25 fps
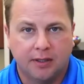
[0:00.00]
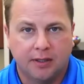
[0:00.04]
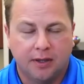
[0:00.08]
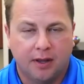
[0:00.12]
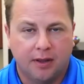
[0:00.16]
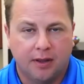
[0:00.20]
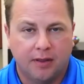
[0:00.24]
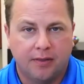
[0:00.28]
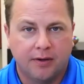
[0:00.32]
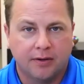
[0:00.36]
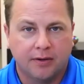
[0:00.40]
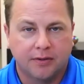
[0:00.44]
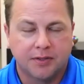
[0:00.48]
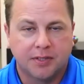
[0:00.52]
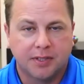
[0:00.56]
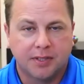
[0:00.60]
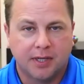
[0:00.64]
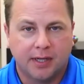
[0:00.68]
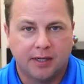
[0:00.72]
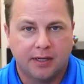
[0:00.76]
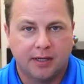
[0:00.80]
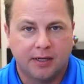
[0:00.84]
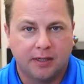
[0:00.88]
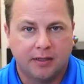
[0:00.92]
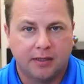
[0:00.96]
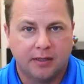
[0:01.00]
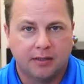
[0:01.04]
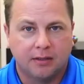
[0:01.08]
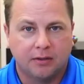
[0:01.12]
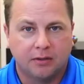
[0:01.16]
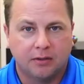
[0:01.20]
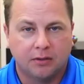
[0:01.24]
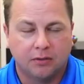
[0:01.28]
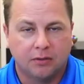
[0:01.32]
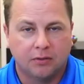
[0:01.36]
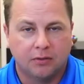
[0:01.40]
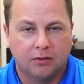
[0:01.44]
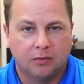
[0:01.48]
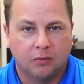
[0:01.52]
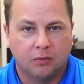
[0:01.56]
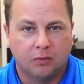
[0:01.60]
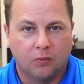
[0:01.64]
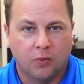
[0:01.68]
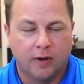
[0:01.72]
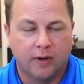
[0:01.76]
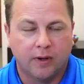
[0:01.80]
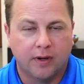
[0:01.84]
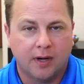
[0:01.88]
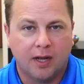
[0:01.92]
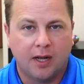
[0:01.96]
they're saying,
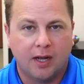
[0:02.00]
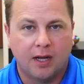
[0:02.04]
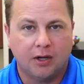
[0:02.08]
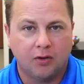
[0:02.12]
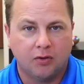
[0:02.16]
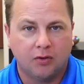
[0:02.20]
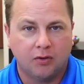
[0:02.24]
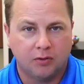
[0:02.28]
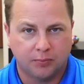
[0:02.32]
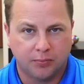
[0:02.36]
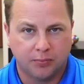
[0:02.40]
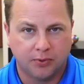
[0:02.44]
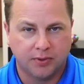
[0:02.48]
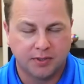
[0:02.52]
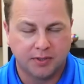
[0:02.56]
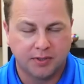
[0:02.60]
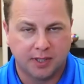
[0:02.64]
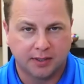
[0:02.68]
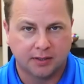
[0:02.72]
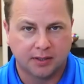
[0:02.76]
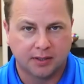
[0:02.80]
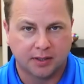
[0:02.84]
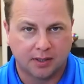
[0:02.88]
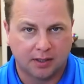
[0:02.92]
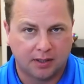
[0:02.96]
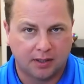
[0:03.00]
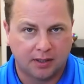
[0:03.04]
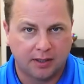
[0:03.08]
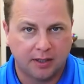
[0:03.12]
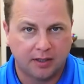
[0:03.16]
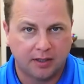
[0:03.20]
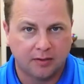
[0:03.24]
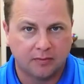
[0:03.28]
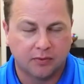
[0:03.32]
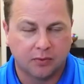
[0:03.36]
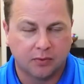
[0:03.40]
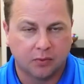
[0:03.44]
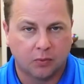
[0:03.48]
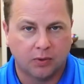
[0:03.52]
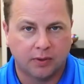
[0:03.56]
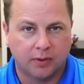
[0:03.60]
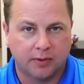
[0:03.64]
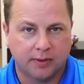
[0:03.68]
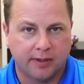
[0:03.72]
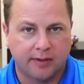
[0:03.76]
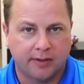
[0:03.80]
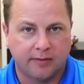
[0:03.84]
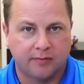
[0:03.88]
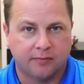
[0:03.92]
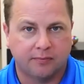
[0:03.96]
we're not going to protect the client for what
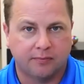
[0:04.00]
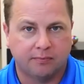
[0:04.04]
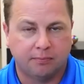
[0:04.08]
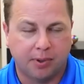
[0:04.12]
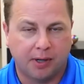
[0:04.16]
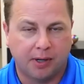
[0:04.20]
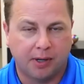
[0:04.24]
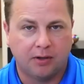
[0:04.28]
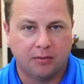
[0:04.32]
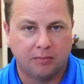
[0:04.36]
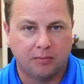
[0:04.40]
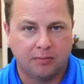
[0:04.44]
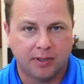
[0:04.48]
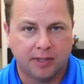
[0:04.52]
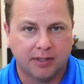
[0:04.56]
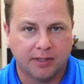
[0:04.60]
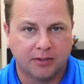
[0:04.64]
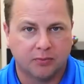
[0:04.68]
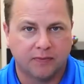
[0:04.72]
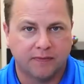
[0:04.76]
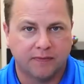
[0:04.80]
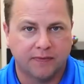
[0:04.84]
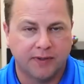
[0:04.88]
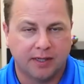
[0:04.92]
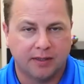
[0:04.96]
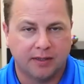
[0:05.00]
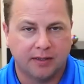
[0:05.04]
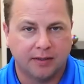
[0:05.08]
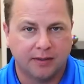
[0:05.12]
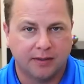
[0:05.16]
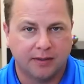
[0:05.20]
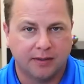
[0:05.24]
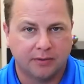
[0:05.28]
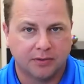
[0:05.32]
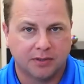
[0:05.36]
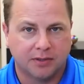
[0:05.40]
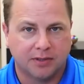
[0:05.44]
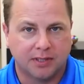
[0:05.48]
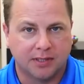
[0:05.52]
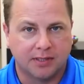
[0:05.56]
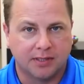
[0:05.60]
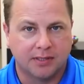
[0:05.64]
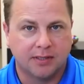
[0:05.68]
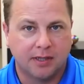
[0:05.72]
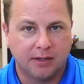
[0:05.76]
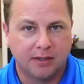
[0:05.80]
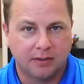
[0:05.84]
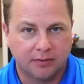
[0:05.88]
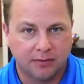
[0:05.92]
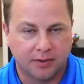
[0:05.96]
they've bought because we've got nothing else to
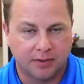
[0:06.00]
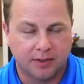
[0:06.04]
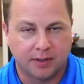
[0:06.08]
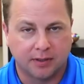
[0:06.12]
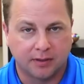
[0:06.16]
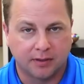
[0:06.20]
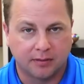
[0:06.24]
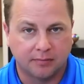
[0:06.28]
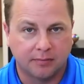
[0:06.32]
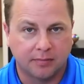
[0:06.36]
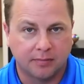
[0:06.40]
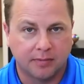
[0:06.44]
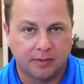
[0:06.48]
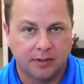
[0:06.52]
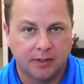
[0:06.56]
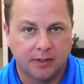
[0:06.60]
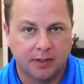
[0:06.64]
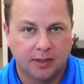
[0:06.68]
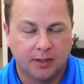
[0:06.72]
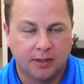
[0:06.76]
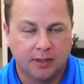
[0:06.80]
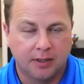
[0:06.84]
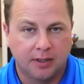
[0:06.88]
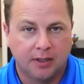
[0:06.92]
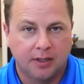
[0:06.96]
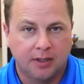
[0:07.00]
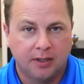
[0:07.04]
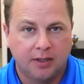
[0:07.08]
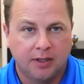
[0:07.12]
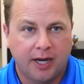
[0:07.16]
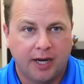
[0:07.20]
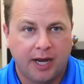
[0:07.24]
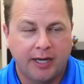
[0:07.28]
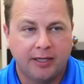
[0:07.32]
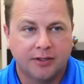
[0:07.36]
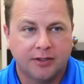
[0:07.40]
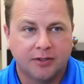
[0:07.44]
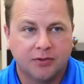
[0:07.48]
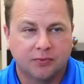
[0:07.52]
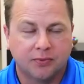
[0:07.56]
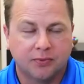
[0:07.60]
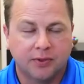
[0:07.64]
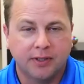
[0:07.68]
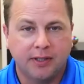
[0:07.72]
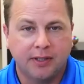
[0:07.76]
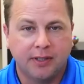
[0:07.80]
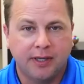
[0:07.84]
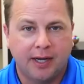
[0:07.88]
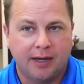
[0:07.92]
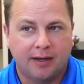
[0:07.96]
sell them. And it's
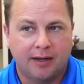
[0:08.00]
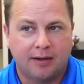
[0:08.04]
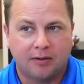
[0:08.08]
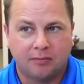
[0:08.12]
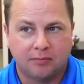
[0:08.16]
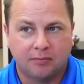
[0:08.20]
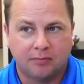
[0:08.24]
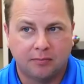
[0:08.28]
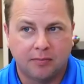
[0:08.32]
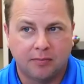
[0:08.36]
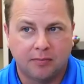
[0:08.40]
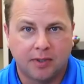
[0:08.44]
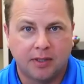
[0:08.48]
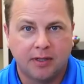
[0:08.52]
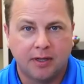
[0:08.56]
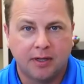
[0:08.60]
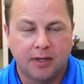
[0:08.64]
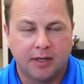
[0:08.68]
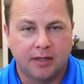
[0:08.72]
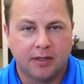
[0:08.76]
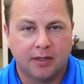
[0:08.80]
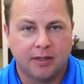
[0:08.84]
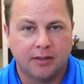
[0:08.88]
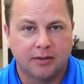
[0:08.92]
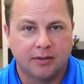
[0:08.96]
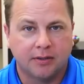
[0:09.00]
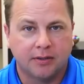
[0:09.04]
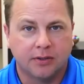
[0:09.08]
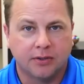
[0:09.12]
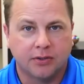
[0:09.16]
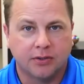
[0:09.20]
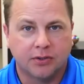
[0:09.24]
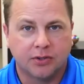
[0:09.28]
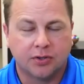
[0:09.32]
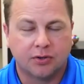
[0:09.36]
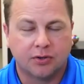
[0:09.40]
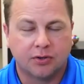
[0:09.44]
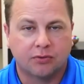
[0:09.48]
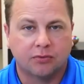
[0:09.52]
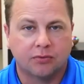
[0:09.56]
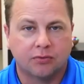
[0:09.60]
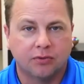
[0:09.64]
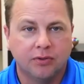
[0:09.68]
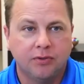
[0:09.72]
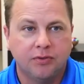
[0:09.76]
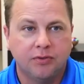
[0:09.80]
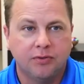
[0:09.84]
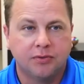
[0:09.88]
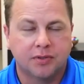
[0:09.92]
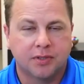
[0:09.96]
really how money
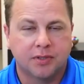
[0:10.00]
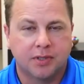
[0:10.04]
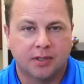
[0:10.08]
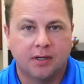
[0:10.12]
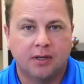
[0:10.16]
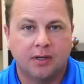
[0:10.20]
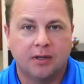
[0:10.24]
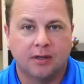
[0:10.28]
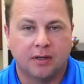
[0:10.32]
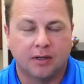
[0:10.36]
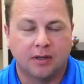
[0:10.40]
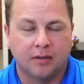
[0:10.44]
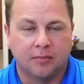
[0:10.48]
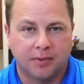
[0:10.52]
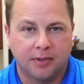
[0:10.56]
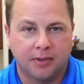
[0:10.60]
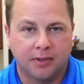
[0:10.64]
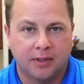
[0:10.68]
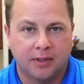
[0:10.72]
screws up